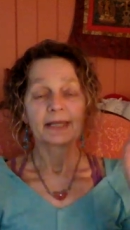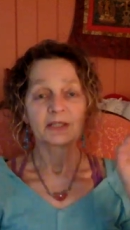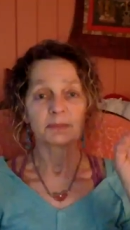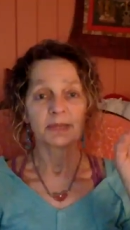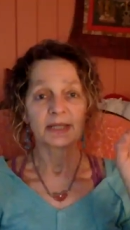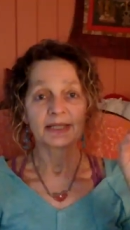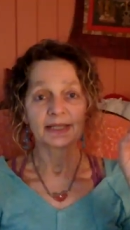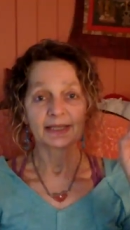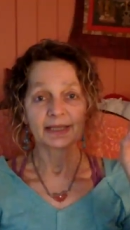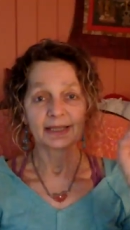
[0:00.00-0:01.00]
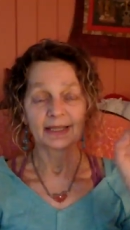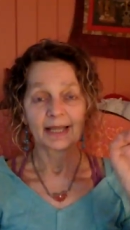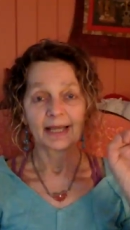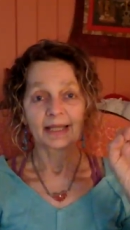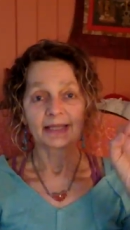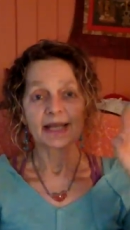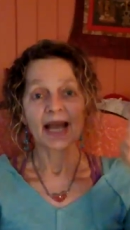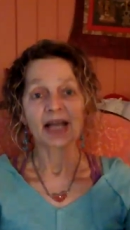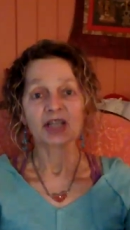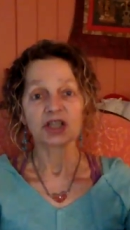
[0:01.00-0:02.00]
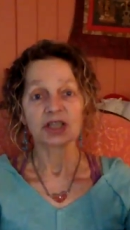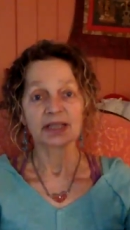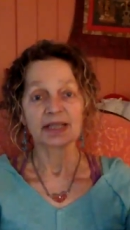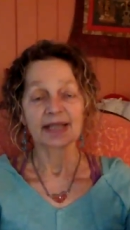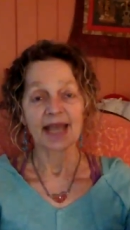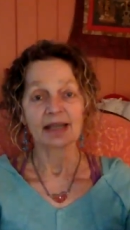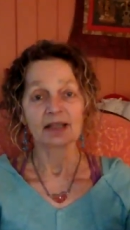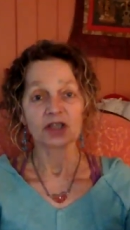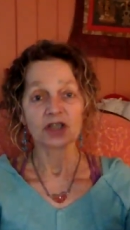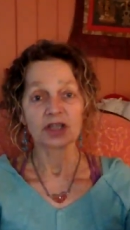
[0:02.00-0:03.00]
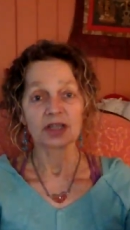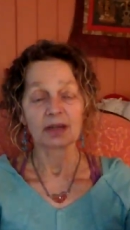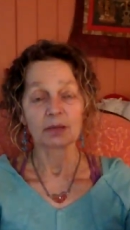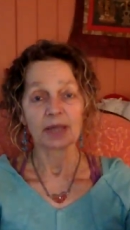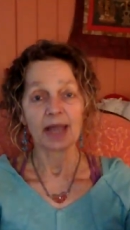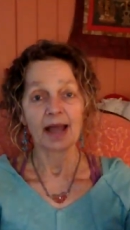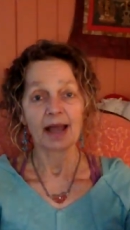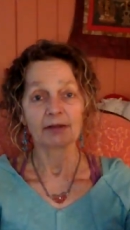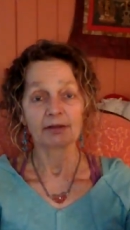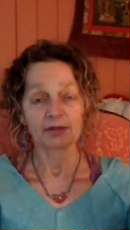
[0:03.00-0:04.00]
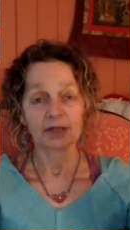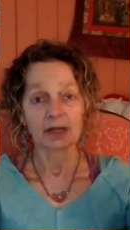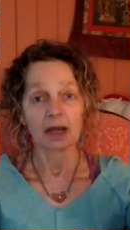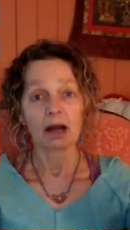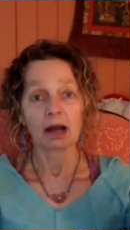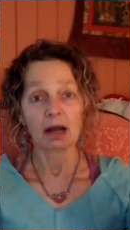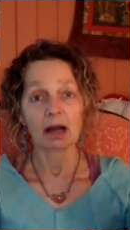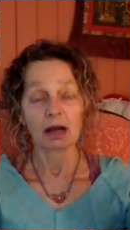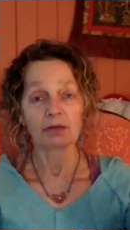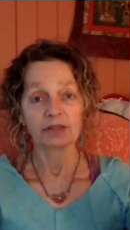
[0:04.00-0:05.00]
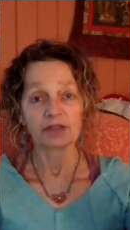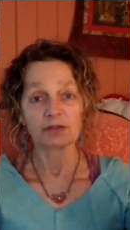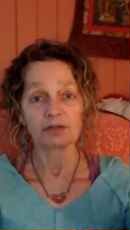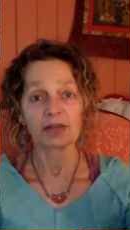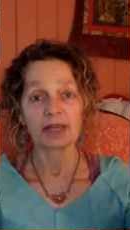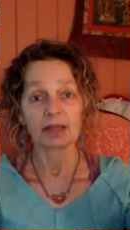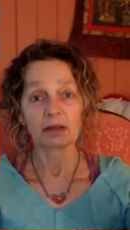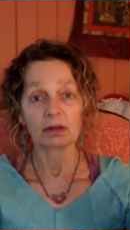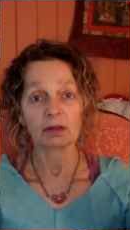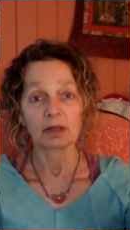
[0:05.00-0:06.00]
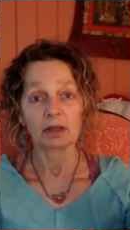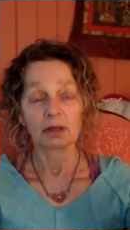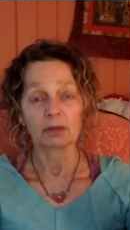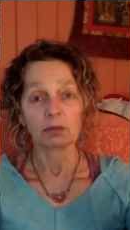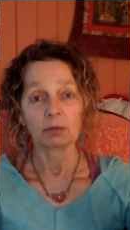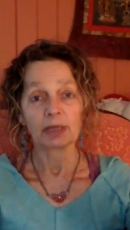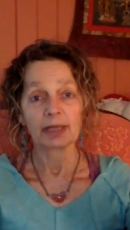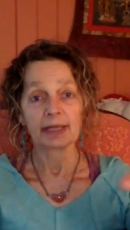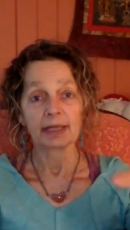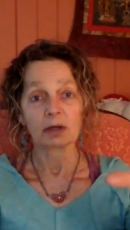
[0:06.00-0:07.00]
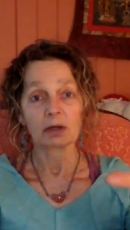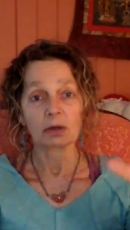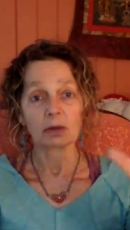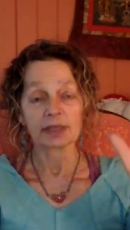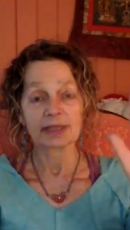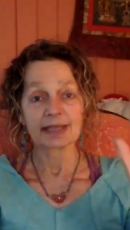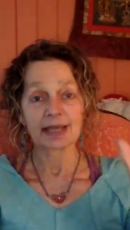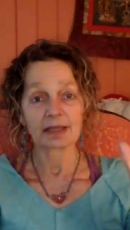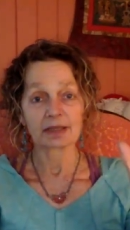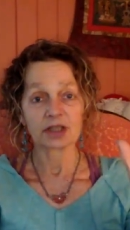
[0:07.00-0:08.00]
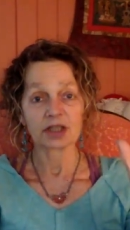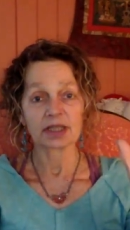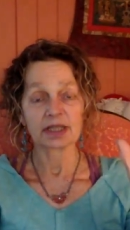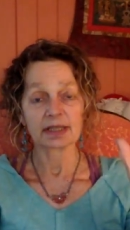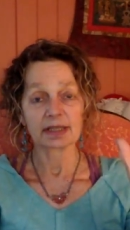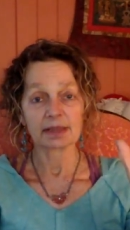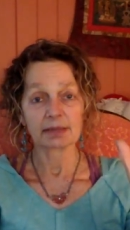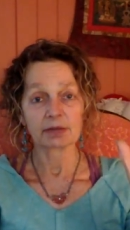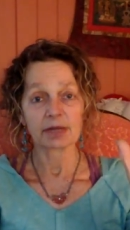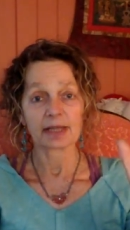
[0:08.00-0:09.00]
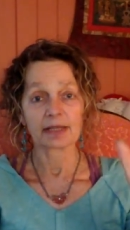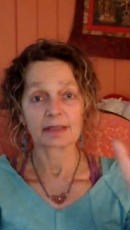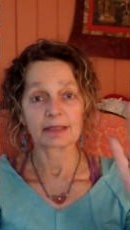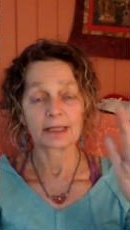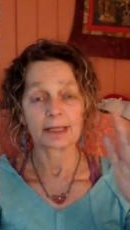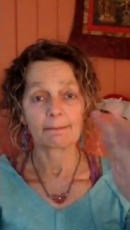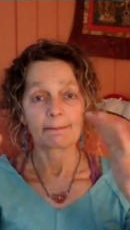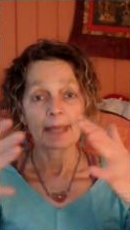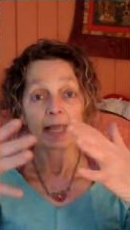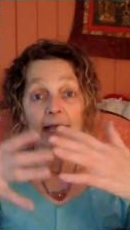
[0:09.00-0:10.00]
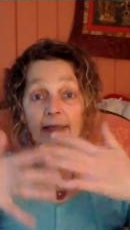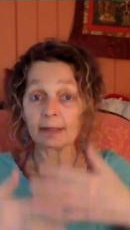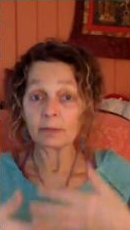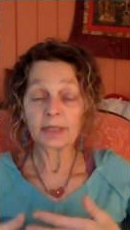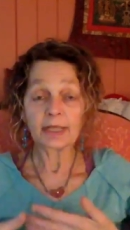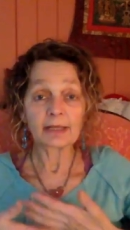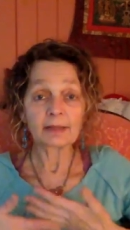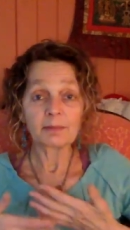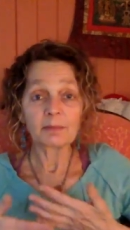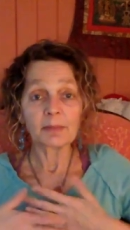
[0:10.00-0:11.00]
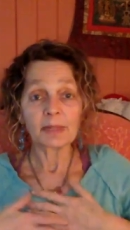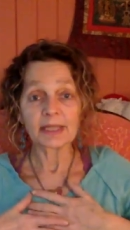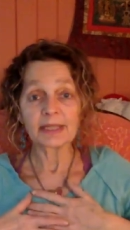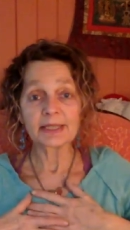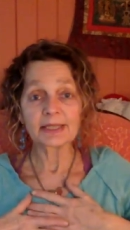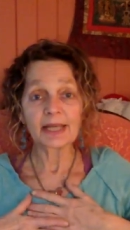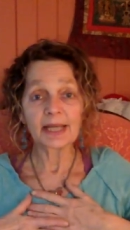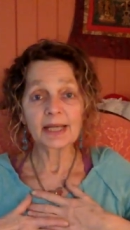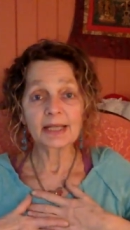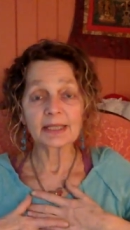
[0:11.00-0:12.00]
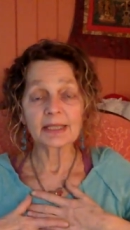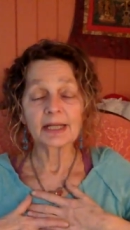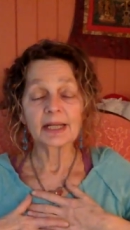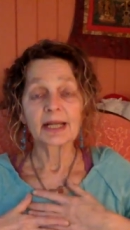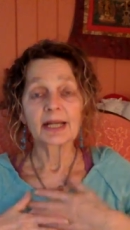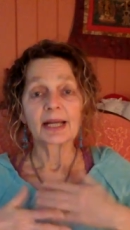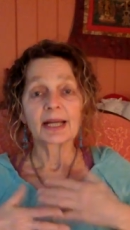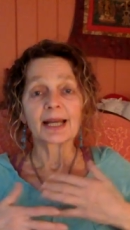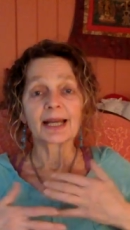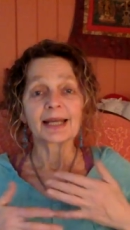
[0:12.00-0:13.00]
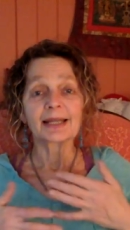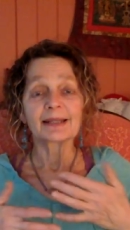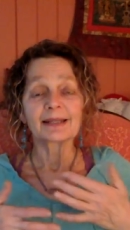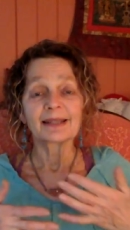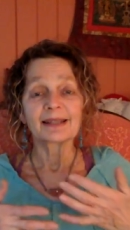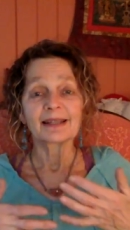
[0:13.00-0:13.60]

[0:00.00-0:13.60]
is basically attaching this energy that we have on this veil when we let it go. This energy is liberated. And then we can place it here and